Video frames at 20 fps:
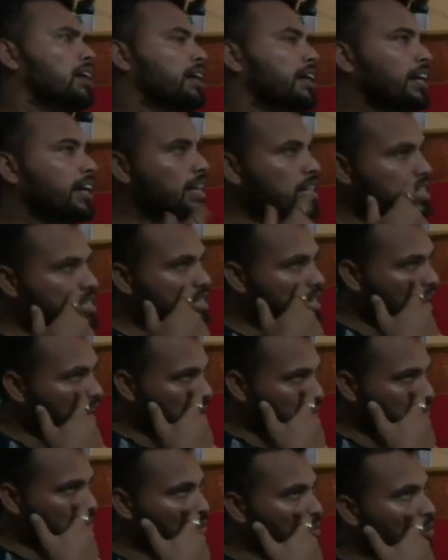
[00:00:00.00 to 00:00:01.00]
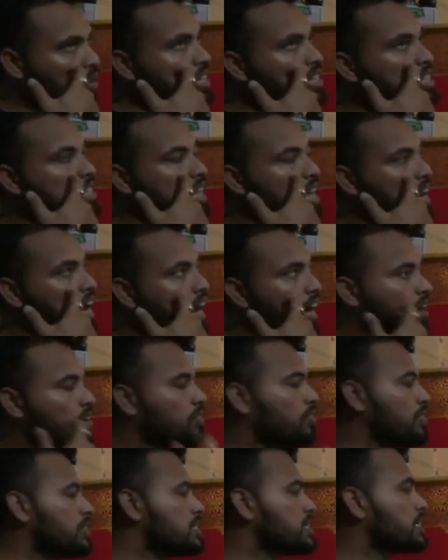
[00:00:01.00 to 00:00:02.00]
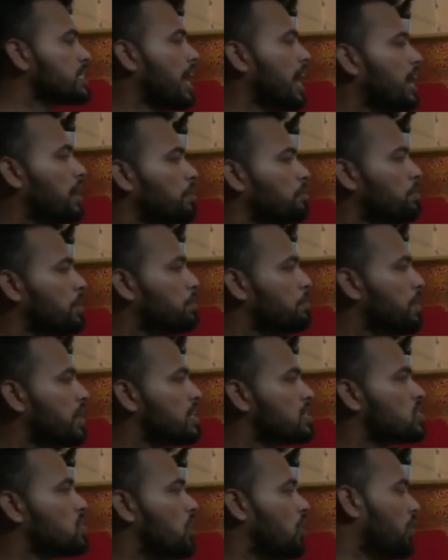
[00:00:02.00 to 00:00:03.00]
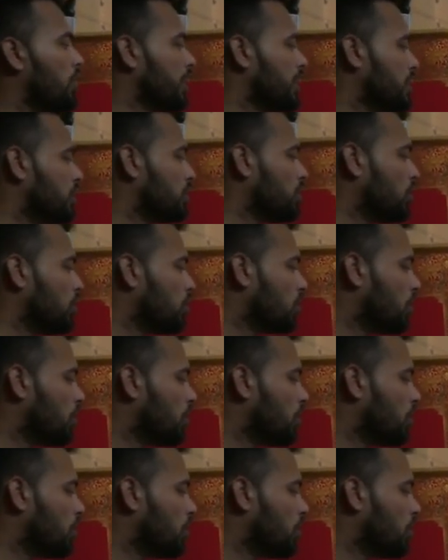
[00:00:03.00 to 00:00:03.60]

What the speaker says: It is a bluish layer which can be measured in the